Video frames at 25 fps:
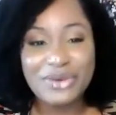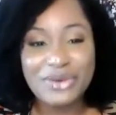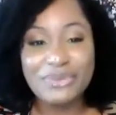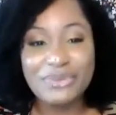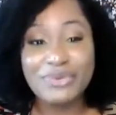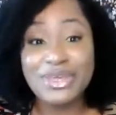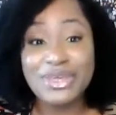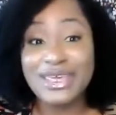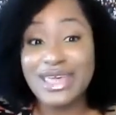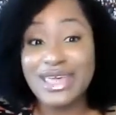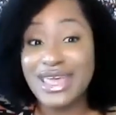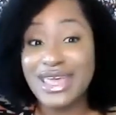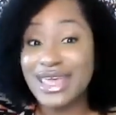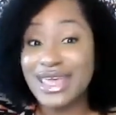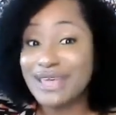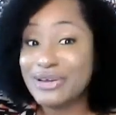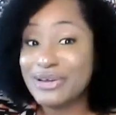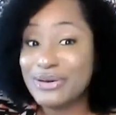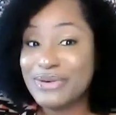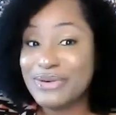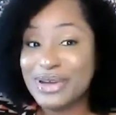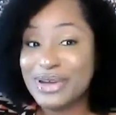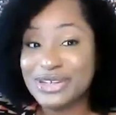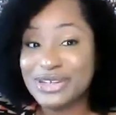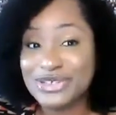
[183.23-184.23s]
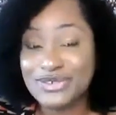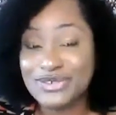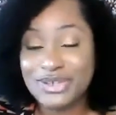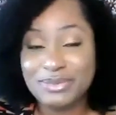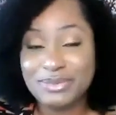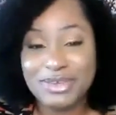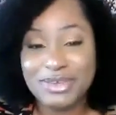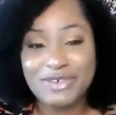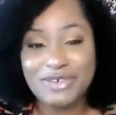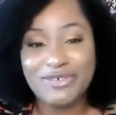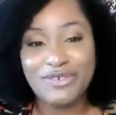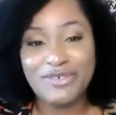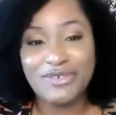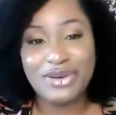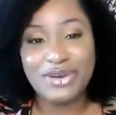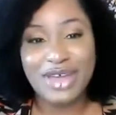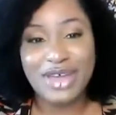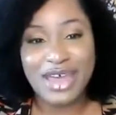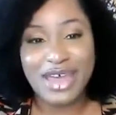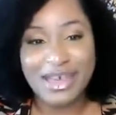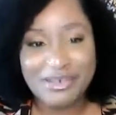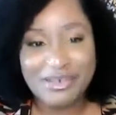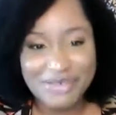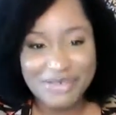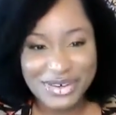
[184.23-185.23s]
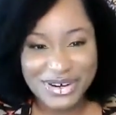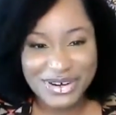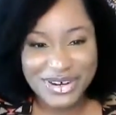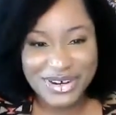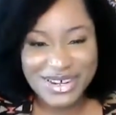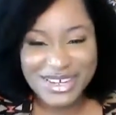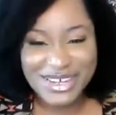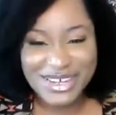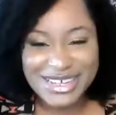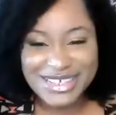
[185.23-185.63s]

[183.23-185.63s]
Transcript: We can't go on dreaming forever.